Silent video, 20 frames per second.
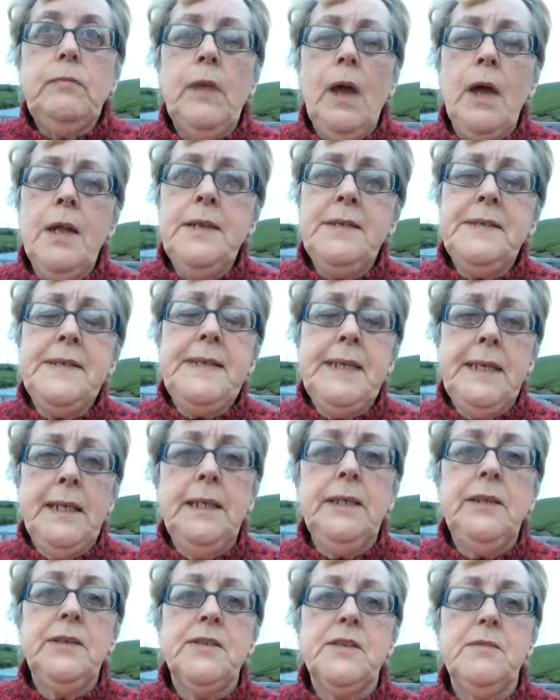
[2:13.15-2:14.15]
And
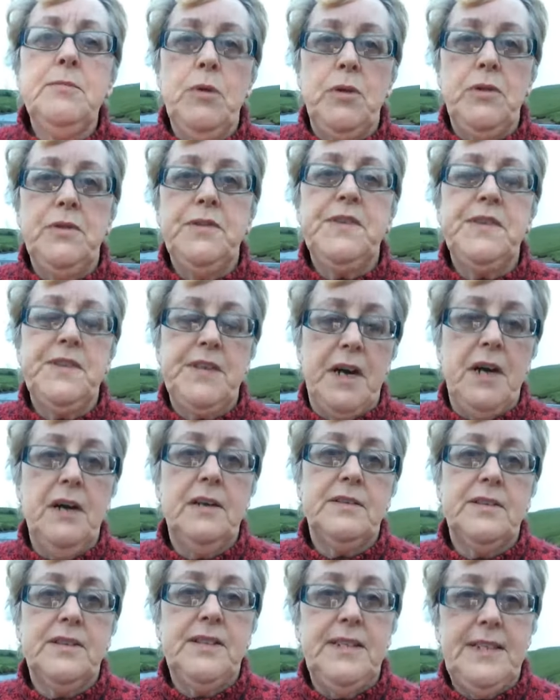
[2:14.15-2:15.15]
Etheliel's month
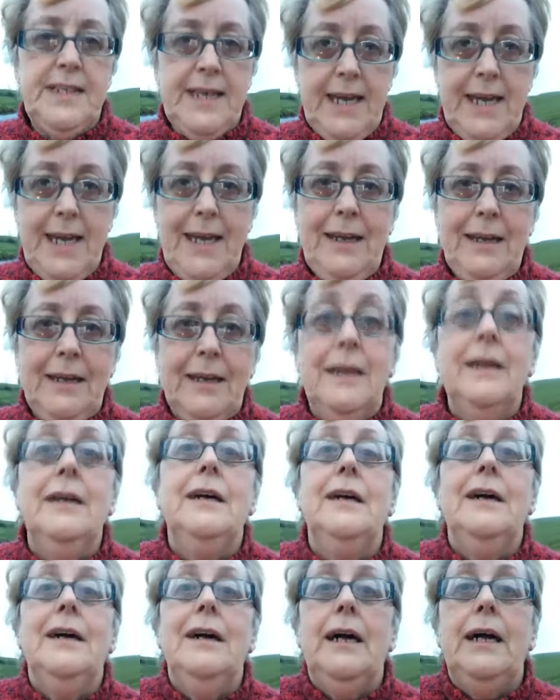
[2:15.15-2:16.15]
starts today.
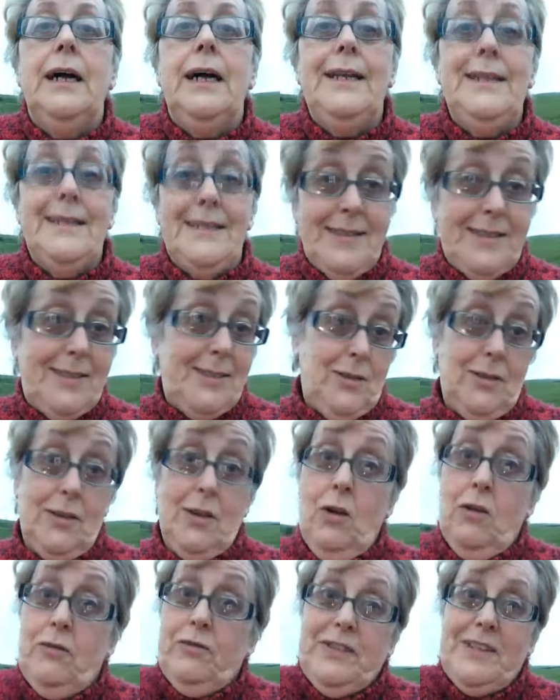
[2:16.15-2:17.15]
It's
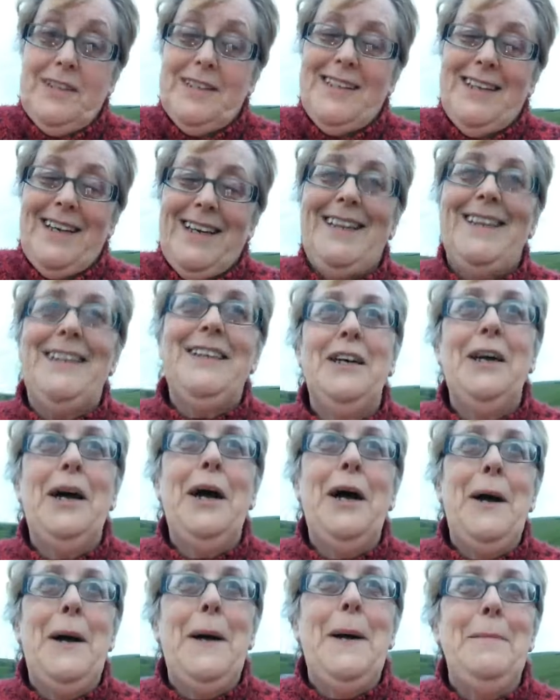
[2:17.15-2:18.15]
obviously
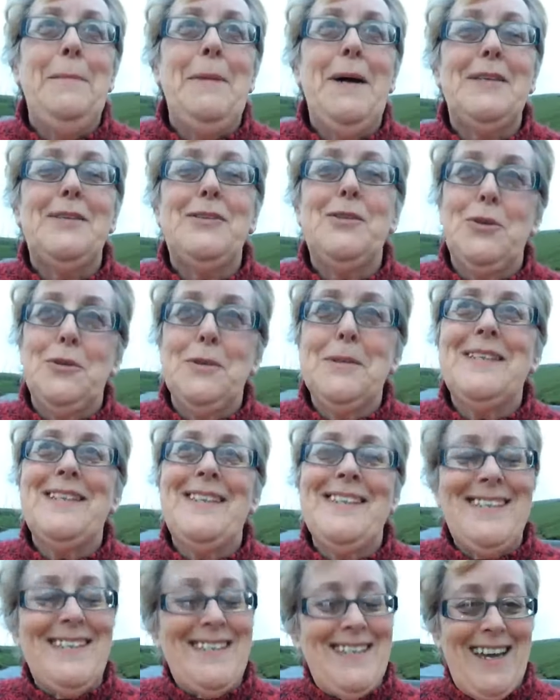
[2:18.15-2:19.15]
a
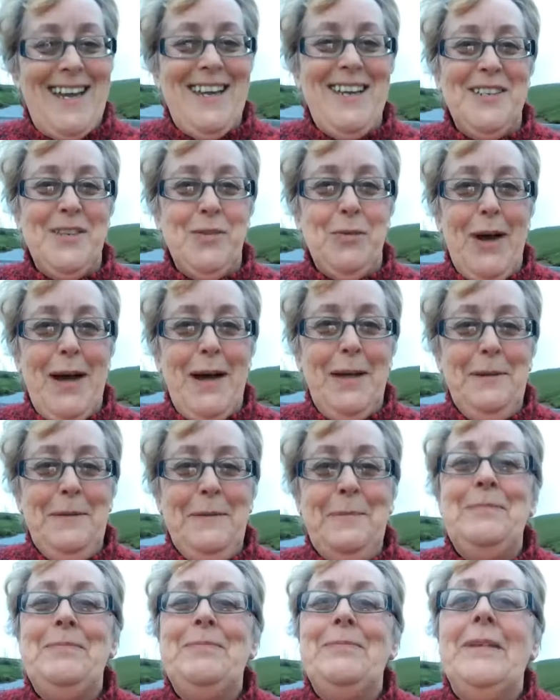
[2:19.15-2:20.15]
solstice day as well,
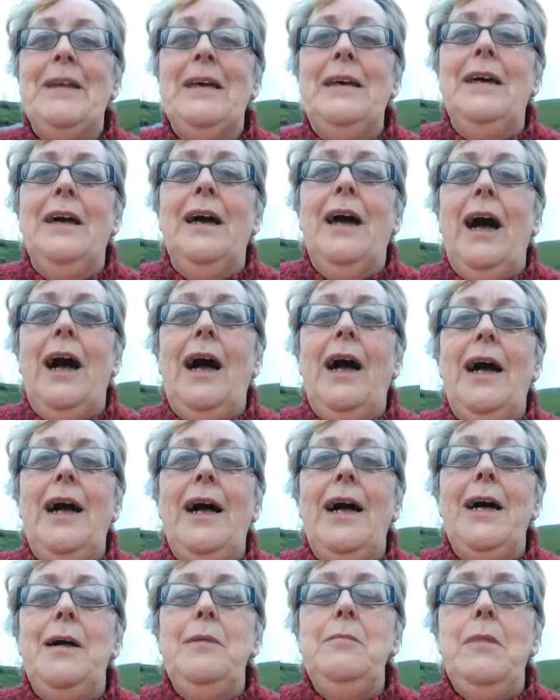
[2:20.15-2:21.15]

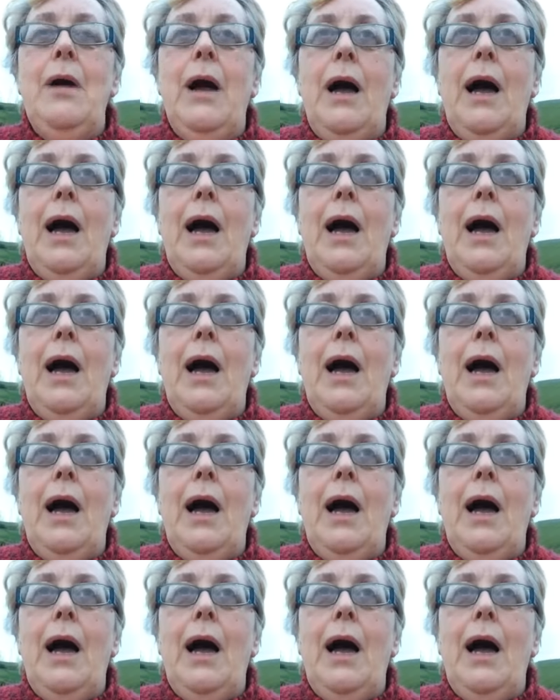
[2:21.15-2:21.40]
and